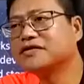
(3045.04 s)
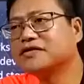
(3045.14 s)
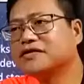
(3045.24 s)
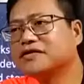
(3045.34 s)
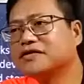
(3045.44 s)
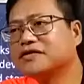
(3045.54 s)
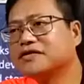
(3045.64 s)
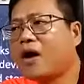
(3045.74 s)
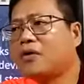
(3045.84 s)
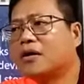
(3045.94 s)
have the
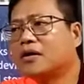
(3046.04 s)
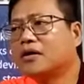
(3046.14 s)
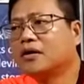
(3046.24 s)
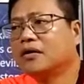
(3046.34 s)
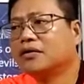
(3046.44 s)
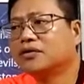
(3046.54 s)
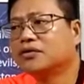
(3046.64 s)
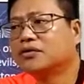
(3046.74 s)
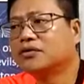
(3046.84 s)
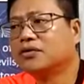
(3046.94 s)
power
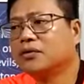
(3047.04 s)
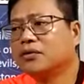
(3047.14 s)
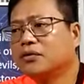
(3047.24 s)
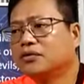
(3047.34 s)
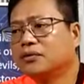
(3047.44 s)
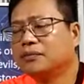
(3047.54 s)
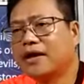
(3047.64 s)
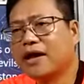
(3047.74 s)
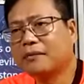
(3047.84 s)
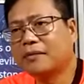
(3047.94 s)
to
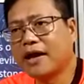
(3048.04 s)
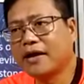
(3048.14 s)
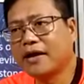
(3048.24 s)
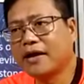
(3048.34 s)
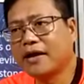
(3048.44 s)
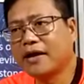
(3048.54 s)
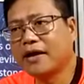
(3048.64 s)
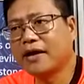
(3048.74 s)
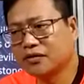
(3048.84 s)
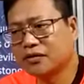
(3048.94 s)
become like men. You
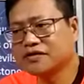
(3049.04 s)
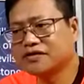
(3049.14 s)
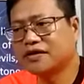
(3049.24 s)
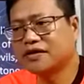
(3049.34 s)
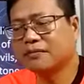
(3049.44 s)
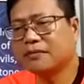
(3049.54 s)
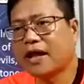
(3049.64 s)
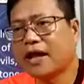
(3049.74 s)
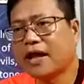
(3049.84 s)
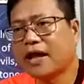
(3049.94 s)
can see them like
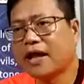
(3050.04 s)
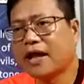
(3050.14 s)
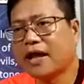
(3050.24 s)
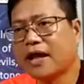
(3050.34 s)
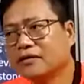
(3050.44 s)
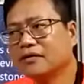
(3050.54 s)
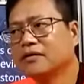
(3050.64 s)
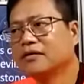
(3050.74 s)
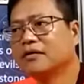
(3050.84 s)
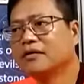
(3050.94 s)
men,
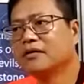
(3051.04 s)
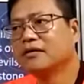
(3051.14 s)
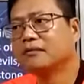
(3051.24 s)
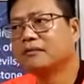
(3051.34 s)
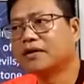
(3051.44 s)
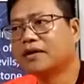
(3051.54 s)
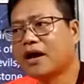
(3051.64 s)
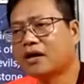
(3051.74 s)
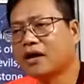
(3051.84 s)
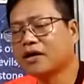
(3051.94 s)
but
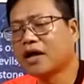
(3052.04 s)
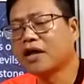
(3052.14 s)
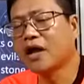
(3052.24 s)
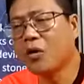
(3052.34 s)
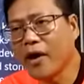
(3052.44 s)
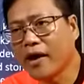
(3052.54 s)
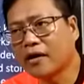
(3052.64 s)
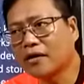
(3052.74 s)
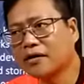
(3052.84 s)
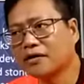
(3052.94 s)
unaware
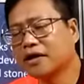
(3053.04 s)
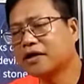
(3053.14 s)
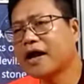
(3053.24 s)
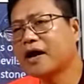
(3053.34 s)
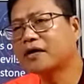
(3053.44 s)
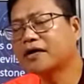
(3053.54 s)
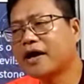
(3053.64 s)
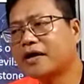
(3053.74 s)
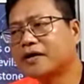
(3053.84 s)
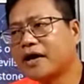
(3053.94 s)
that they are
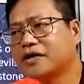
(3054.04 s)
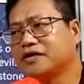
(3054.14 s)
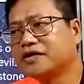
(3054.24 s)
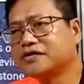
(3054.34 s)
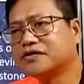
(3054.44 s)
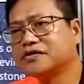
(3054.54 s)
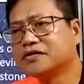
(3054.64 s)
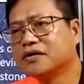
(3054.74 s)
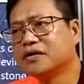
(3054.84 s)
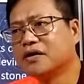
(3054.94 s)
the angels.
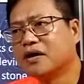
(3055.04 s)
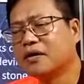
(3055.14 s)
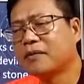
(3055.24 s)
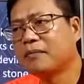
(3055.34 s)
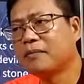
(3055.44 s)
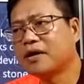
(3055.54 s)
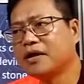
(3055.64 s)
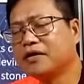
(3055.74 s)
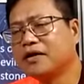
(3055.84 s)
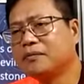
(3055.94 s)
Remember in
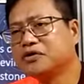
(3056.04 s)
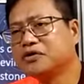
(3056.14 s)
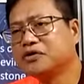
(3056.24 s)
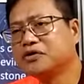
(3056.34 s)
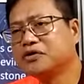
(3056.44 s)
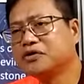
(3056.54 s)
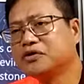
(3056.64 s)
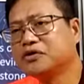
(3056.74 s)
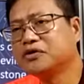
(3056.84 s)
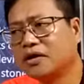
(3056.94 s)
Hebrews chapter
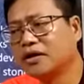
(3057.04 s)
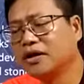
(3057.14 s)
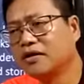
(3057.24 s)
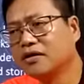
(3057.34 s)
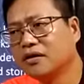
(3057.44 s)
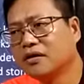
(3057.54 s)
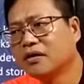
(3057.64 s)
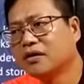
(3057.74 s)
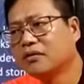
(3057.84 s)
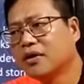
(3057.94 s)
13,
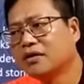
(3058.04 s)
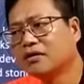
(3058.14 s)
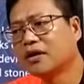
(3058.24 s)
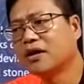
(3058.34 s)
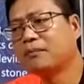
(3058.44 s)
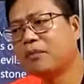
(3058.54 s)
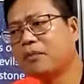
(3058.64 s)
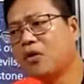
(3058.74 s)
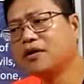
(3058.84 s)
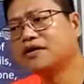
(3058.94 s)
when Paul
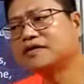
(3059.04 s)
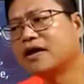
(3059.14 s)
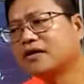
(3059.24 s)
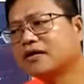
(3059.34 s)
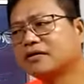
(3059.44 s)
is telling that